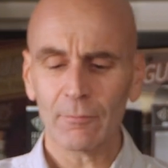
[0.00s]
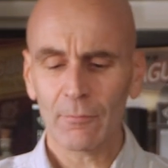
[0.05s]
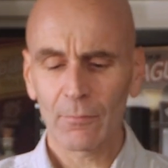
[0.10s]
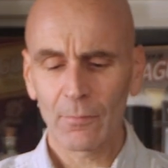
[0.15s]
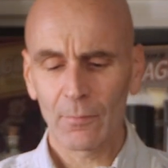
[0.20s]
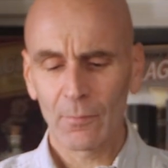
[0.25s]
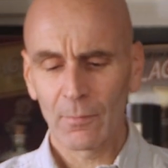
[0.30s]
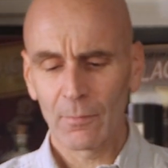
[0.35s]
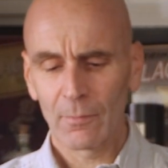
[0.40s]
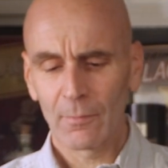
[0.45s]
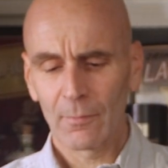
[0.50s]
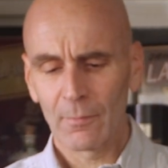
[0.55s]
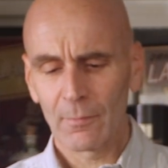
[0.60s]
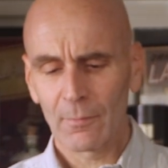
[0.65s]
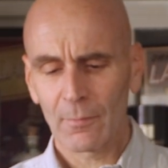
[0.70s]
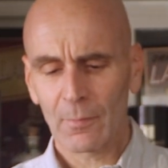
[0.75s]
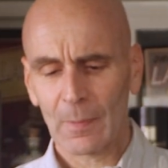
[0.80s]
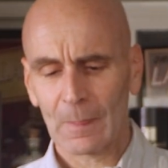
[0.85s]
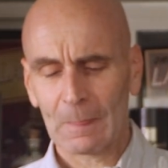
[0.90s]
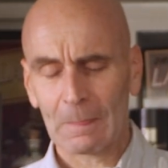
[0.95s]
I
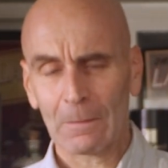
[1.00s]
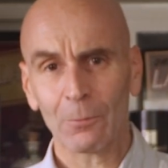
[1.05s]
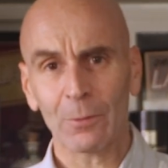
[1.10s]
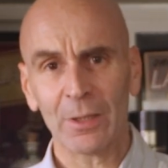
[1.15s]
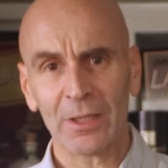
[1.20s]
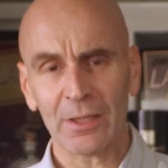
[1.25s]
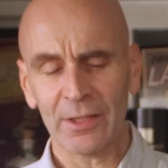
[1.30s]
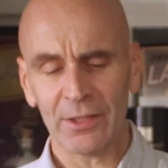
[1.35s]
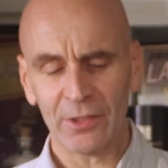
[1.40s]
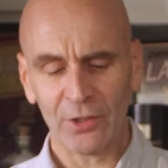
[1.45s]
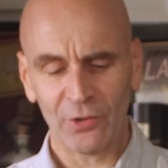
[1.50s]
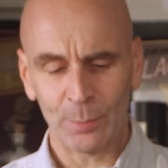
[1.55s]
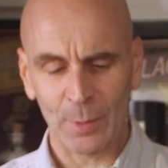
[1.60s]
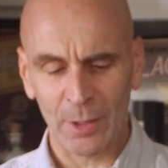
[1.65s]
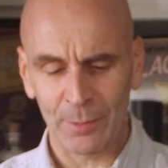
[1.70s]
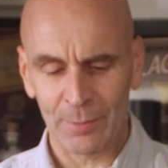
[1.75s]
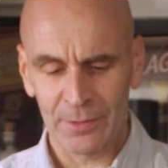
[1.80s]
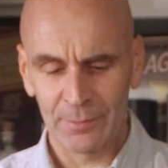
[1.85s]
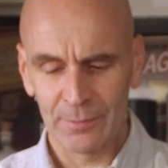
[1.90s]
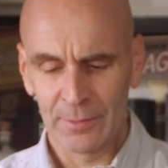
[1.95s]
quite like this
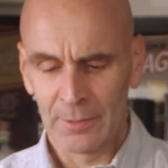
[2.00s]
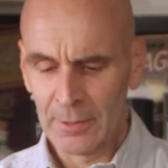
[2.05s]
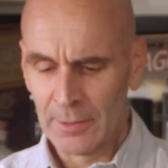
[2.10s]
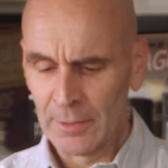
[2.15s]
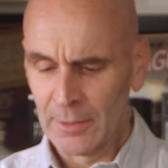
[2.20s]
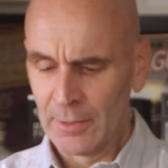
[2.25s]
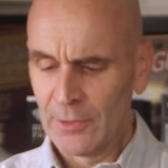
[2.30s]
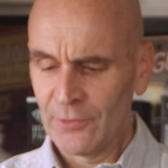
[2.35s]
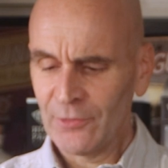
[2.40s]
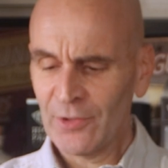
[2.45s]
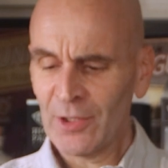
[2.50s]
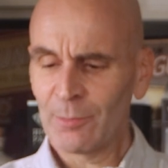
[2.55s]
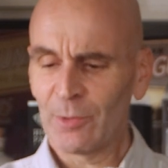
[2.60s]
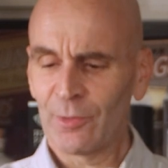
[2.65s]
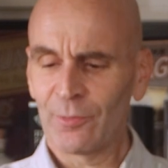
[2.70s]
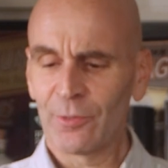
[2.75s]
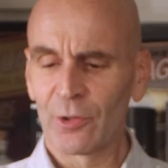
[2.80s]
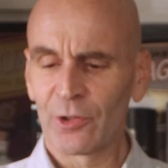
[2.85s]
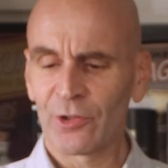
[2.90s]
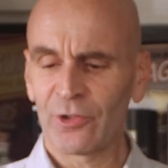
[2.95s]
bourbon. Said
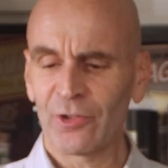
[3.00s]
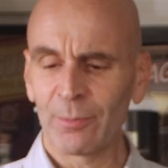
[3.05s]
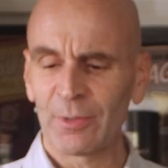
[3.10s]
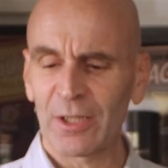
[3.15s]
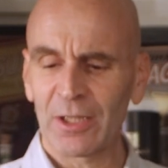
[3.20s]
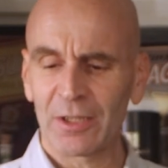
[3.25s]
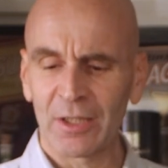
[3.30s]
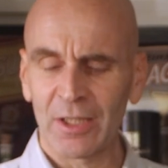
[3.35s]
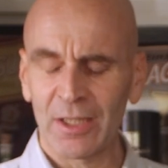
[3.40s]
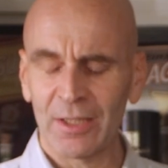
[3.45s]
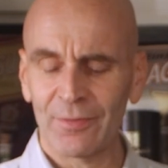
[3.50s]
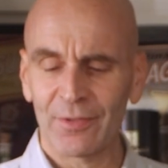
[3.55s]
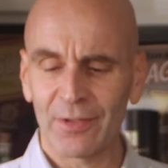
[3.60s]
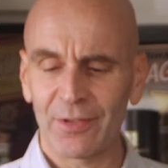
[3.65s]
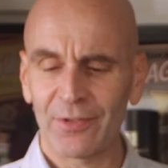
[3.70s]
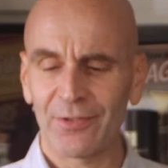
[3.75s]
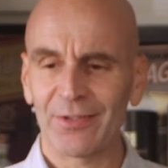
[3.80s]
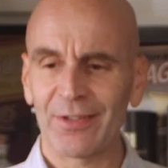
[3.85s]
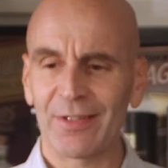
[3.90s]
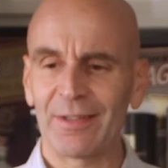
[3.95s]
before, somebody had left
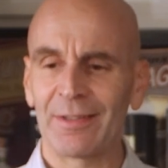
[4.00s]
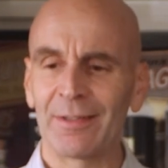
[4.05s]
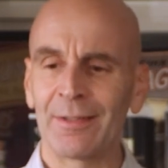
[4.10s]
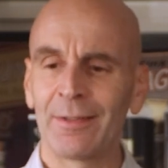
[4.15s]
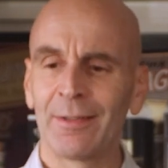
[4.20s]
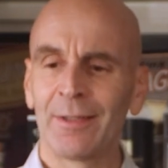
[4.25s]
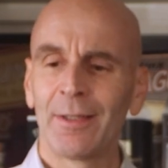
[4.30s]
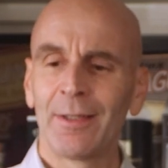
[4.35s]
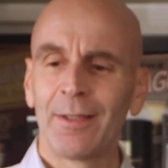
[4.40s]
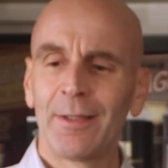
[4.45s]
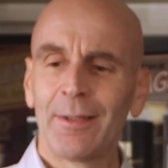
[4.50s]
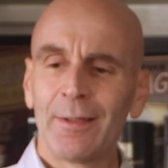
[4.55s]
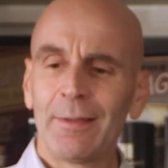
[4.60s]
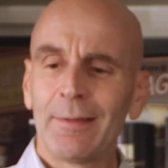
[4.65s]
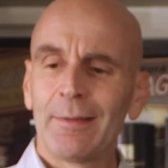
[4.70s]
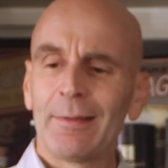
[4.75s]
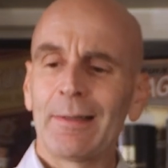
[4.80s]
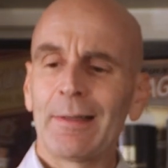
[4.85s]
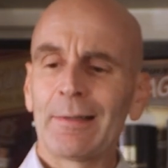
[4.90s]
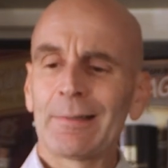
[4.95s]
this in
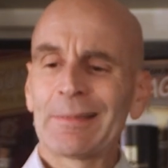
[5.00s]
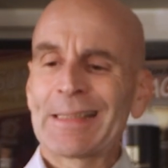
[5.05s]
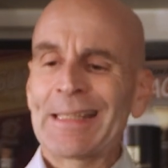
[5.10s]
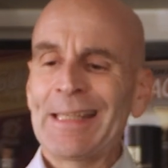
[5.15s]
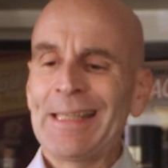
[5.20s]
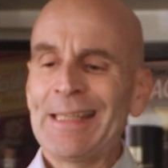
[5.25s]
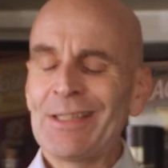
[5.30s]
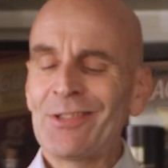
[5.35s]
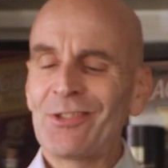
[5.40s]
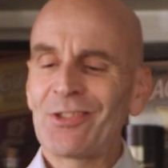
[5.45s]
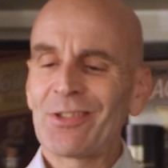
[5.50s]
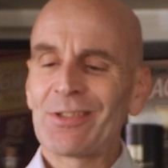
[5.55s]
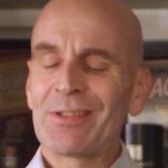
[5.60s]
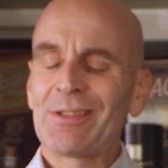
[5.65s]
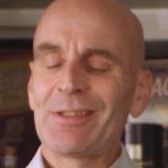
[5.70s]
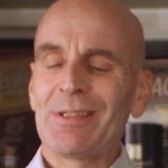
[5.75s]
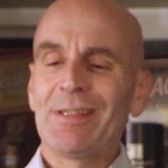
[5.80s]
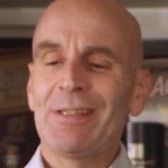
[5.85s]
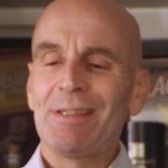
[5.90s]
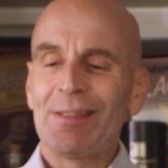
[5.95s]
a
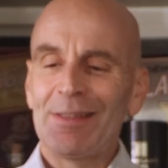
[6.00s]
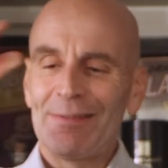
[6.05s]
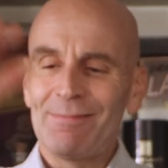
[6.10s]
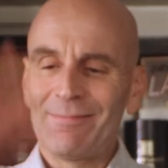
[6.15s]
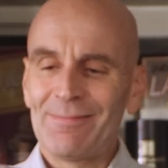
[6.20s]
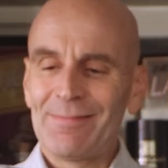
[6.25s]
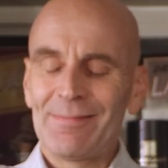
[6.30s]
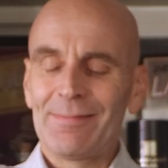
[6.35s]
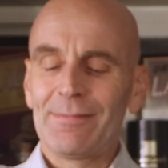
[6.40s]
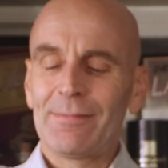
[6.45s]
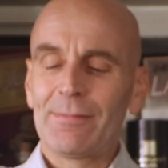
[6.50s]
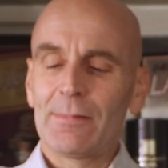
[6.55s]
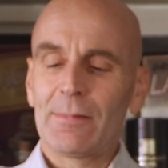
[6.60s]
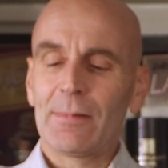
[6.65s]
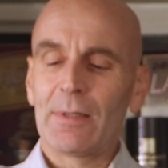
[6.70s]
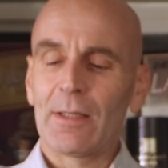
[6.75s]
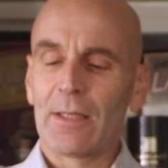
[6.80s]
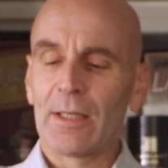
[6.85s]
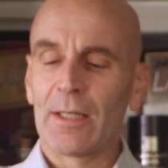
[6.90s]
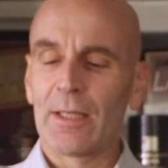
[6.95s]
location
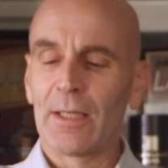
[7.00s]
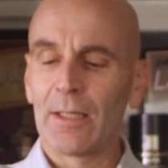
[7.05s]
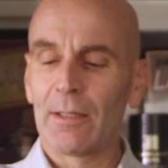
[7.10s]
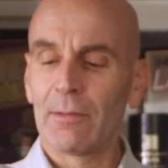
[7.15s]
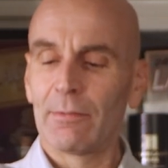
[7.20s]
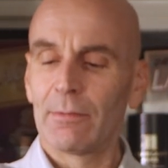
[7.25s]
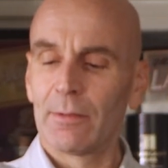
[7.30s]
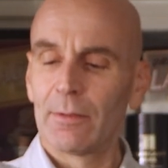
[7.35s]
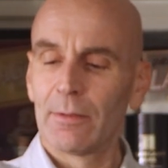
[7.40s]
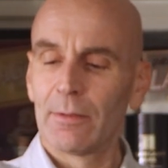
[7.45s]
where